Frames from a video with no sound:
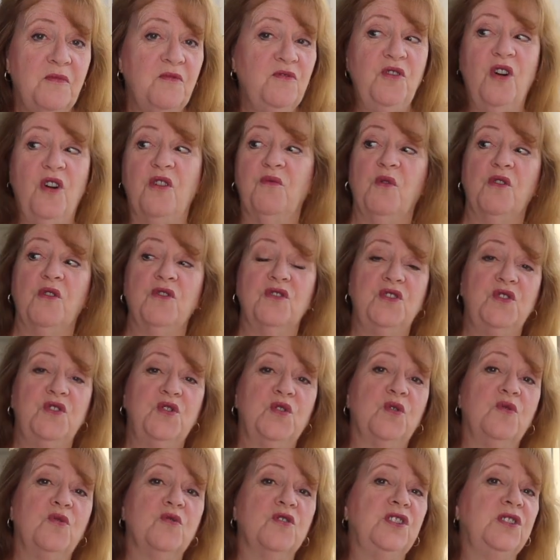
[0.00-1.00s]
not want to
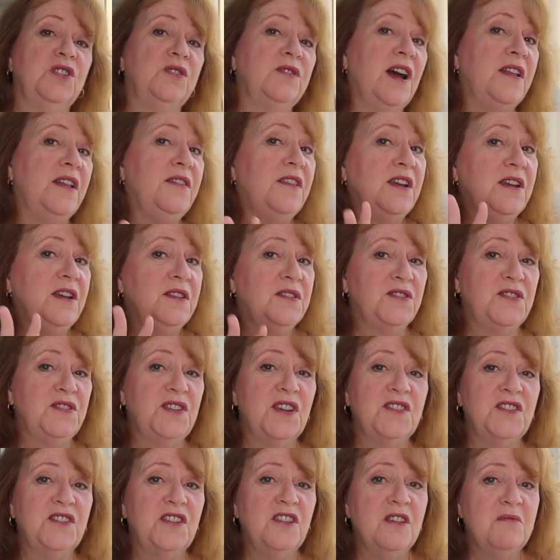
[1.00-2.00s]
talk to, and the
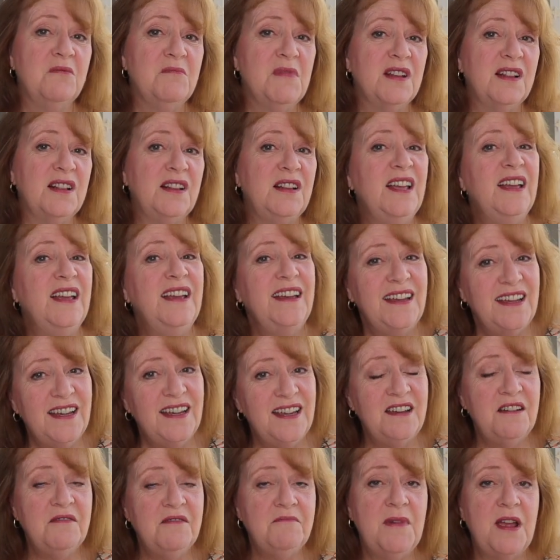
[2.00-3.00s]
six in the middle,
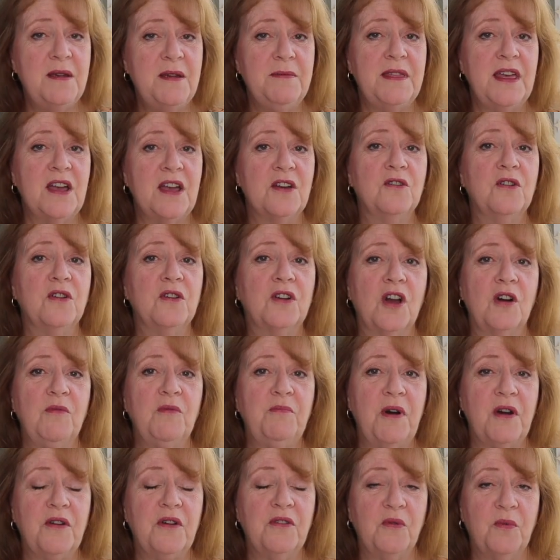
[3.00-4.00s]
maybe that could go
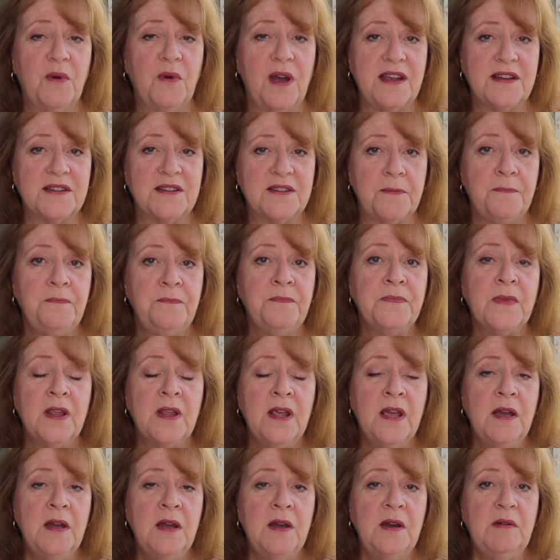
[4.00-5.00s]
both ways.
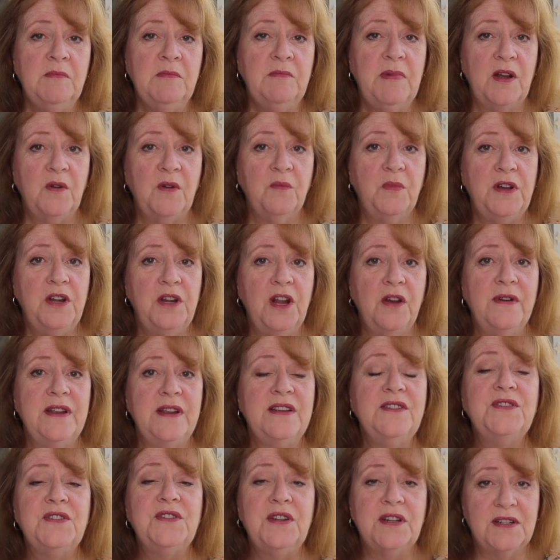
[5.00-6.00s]
But we know
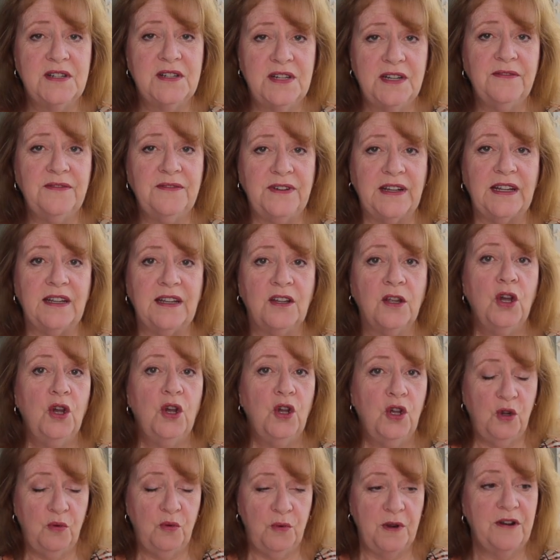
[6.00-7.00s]
instinctively
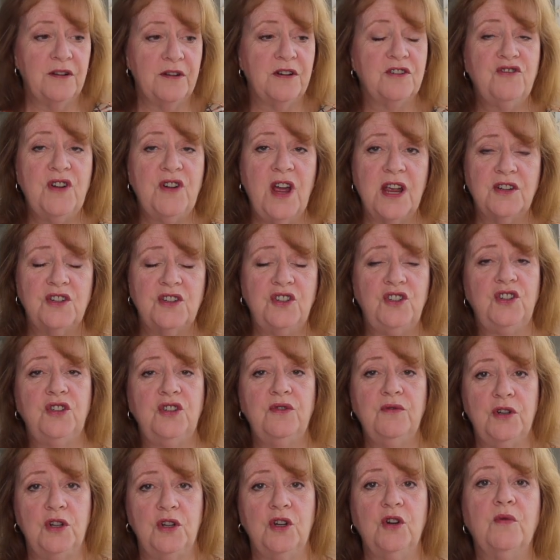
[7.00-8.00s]
who we are attracted
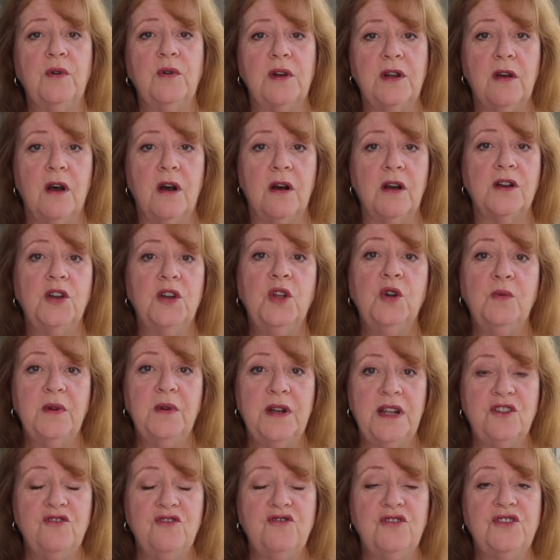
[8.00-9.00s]
to and who we're not, and who
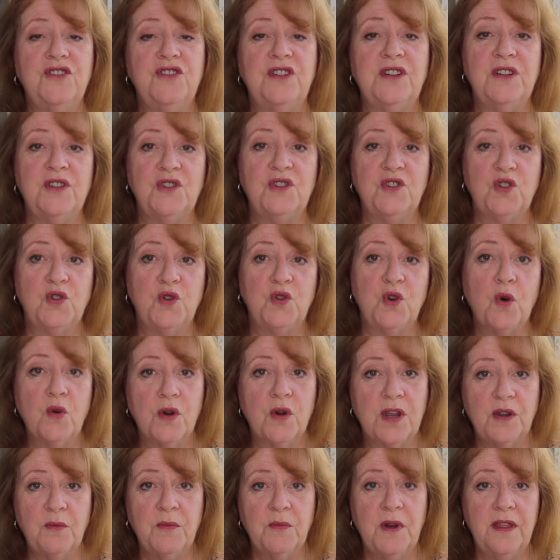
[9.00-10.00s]
we're interested in
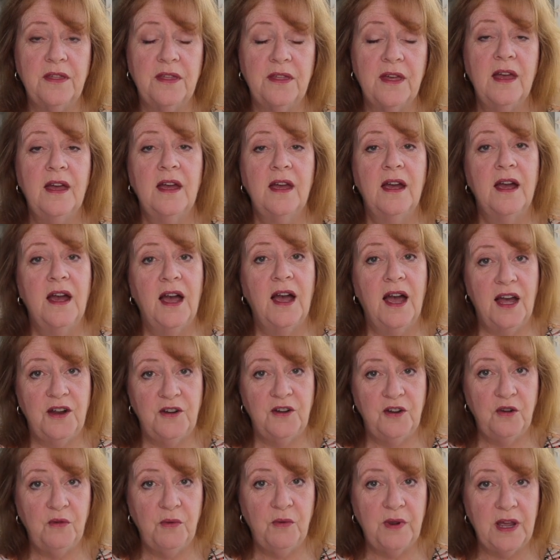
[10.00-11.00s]
talking with
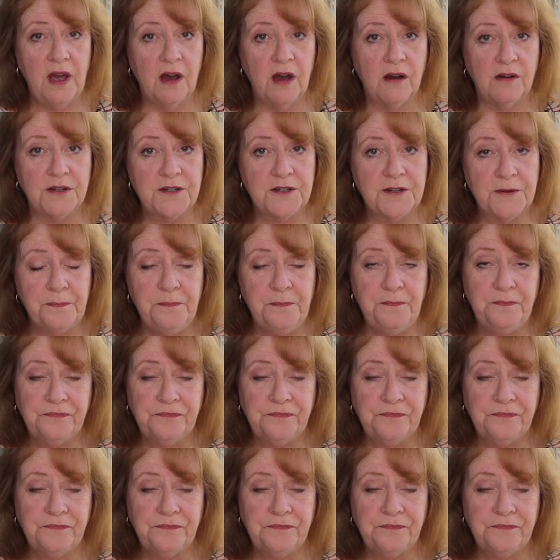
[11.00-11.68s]
and who we aren't.